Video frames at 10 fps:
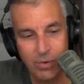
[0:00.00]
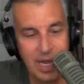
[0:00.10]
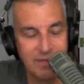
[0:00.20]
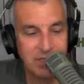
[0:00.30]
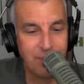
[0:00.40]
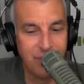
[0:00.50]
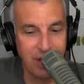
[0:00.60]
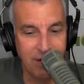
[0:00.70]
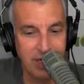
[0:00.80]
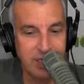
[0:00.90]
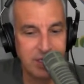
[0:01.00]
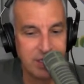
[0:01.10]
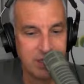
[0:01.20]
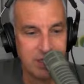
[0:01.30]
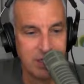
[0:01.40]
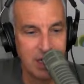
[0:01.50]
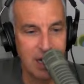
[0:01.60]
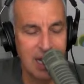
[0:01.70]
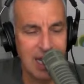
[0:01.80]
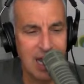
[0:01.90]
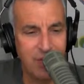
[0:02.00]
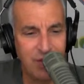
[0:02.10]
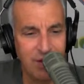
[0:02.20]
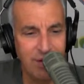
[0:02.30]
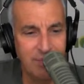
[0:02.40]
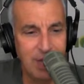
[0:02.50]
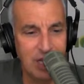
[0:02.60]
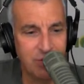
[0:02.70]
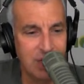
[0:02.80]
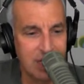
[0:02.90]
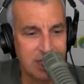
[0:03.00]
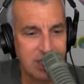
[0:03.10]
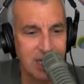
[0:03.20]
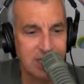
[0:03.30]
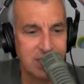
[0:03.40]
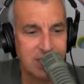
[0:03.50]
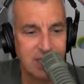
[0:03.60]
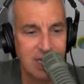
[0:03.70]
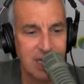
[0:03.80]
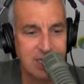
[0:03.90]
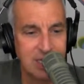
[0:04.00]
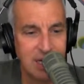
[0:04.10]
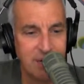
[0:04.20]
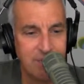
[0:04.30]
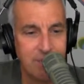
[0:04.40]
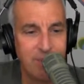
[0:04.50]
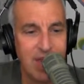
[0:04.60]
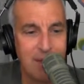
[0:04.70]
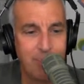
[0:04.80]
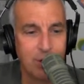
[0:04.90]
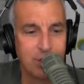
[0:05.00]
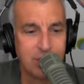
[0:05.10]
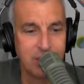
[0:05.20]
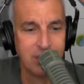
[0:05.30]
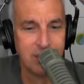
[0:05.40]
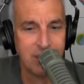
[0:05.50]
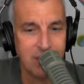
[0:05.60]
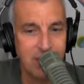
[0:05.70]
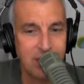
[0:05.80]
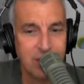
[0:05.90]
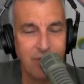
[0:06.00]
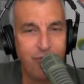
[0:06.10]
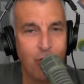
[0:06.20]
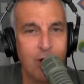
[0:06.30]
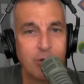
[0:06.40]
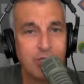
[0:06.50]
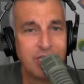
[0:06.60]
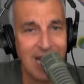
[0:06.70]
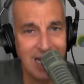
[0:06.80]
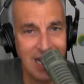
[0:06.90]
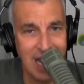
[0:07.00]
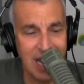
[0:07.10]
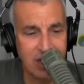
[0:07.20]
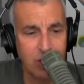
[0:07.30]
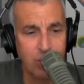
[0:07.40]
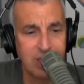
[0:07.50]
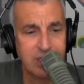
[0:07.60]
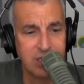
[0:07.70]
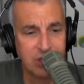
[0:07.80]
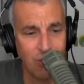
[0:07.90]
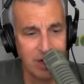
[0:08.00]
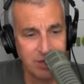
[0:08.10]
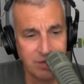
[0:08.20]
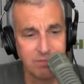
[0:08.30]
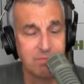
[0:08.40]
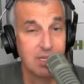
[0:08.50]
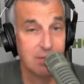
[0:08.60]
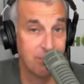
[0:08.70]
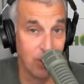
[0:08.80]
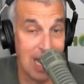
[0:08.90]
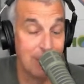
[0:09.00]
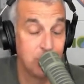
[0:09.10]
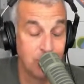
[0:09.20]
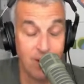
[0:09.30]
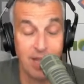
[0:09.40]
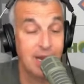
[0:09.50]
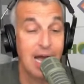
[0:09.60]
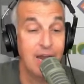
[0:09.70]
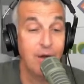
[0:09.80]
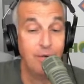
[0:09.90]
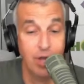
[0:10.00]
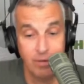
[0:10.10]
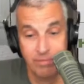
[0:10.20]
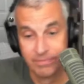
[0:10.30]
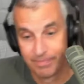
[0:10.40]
We have some theories. I got a theory. Patriot Nick says that that person is a former Zaniac who is disgruntled, and perhaps you're right. I don't know.